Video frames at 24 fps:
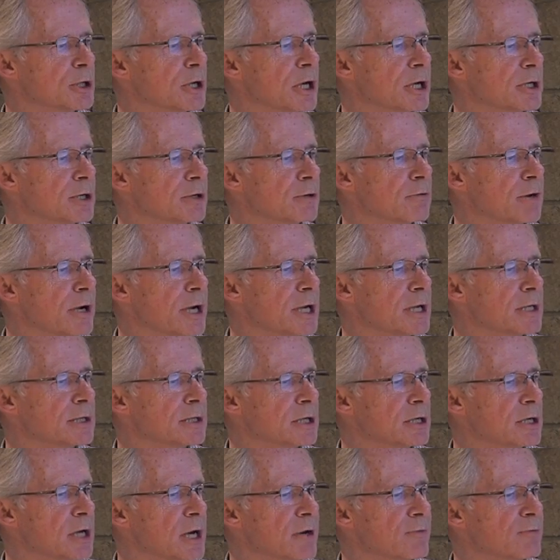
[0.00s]
not great,
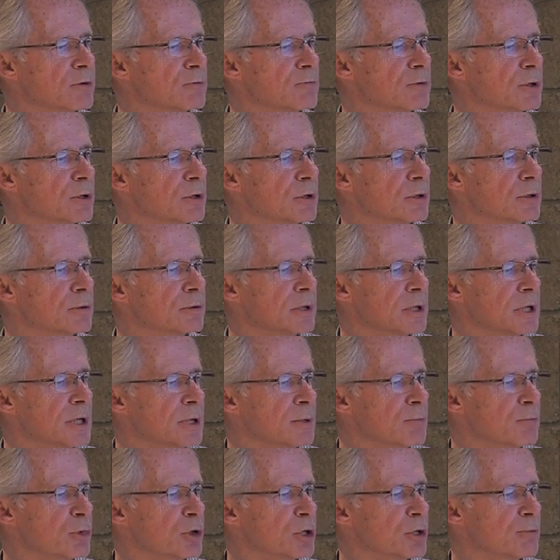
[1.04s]
then often we'll
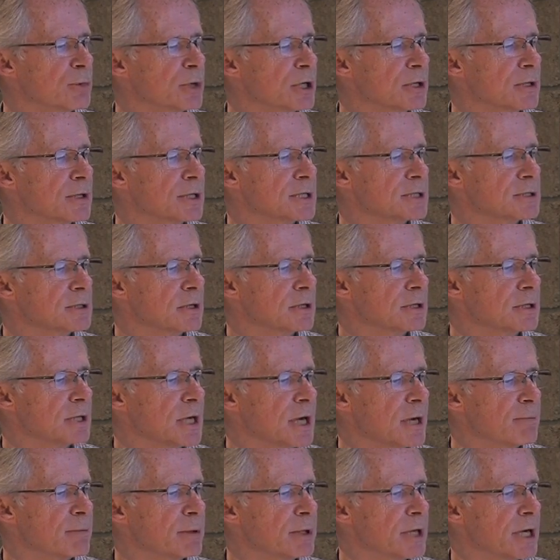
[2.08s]
put a bit of this on
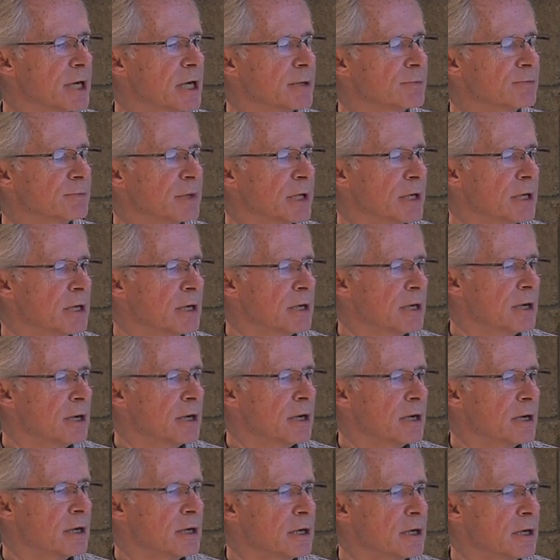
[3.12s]
top of that.
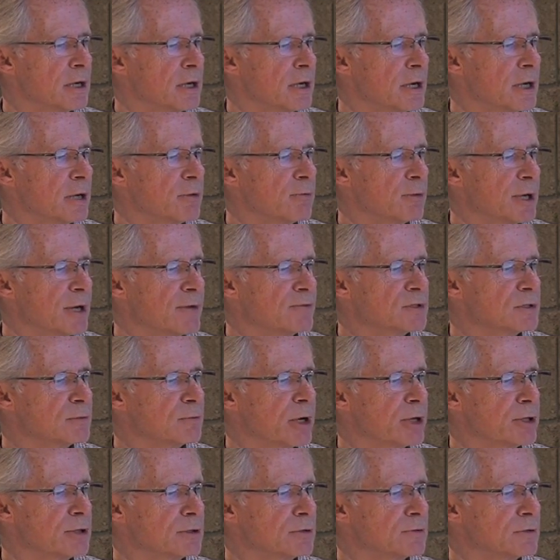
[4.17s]
And we have some
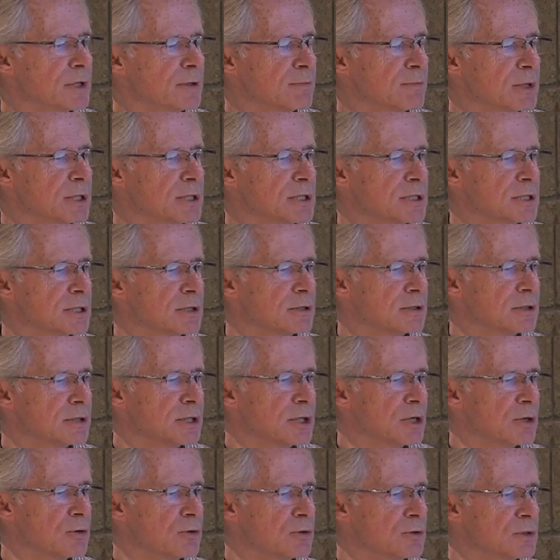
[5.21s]
other treatments that are
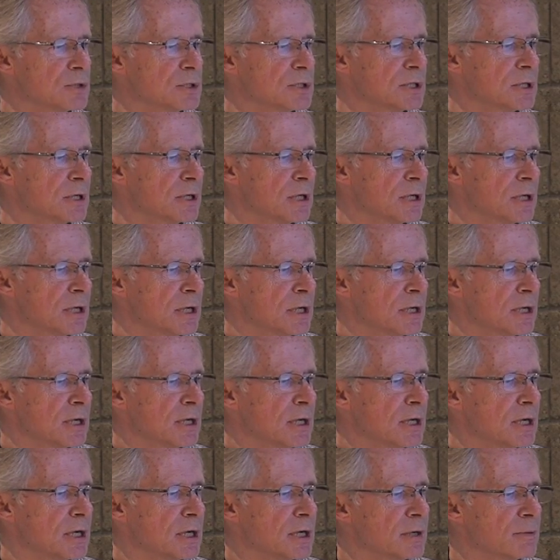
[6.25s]
used
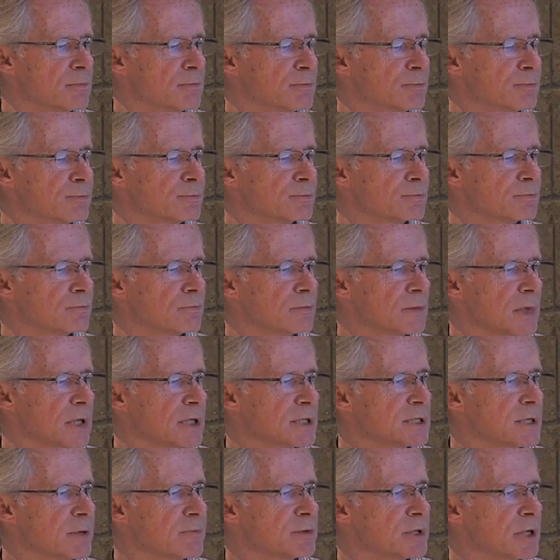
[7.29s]
um,
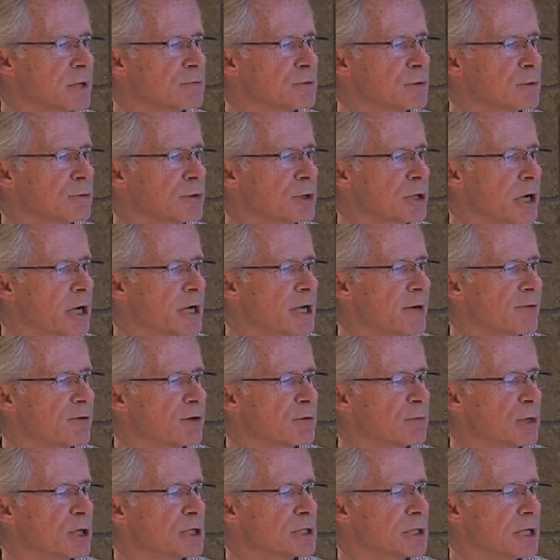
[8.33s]
sometimes when we're not
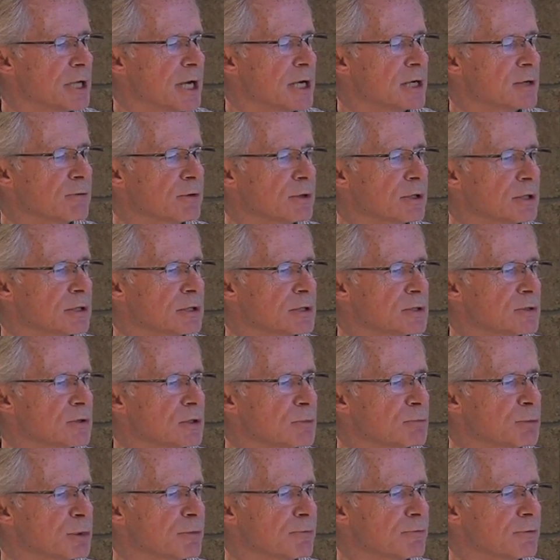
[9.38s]
having much luck with the sort
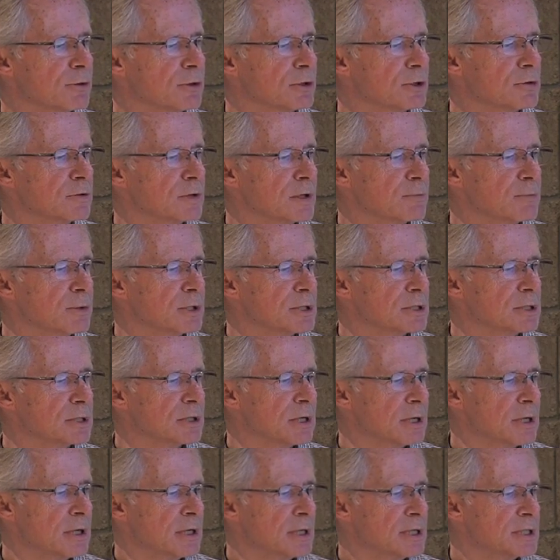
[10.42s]
of preferred treatments.
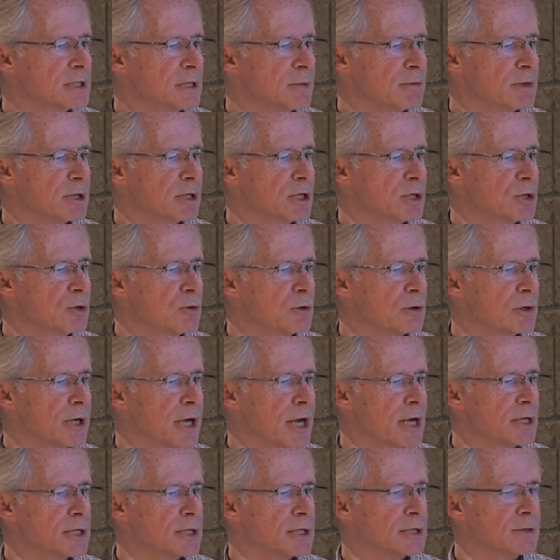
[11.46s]
Some of the newer
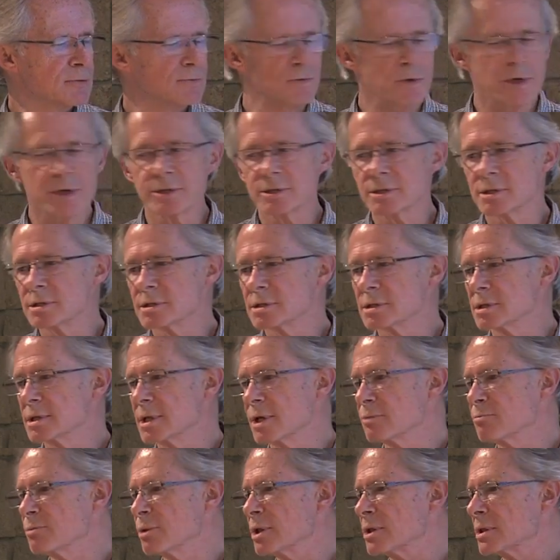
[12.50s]
anticonvulsants, and
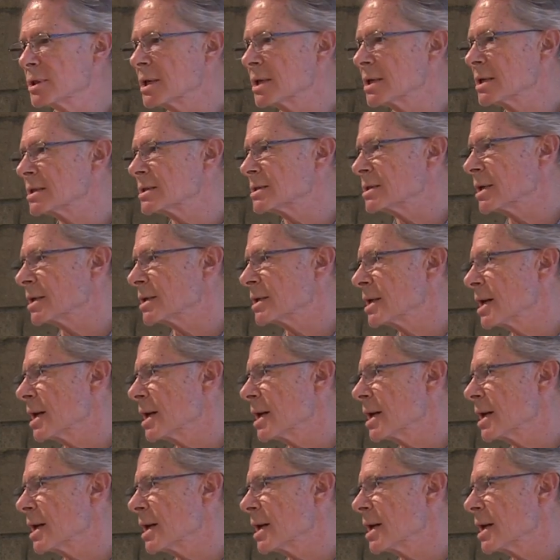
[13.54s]
that'd be things like